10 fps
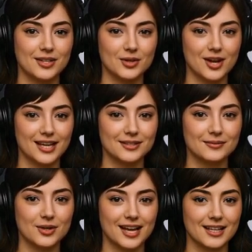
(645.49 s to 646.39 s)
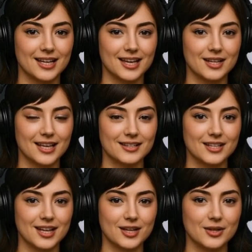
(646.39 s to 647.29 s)
Trae's free tier
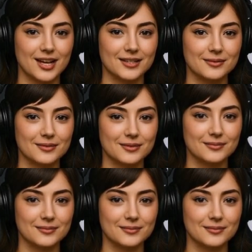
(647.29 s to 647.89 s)
is generous.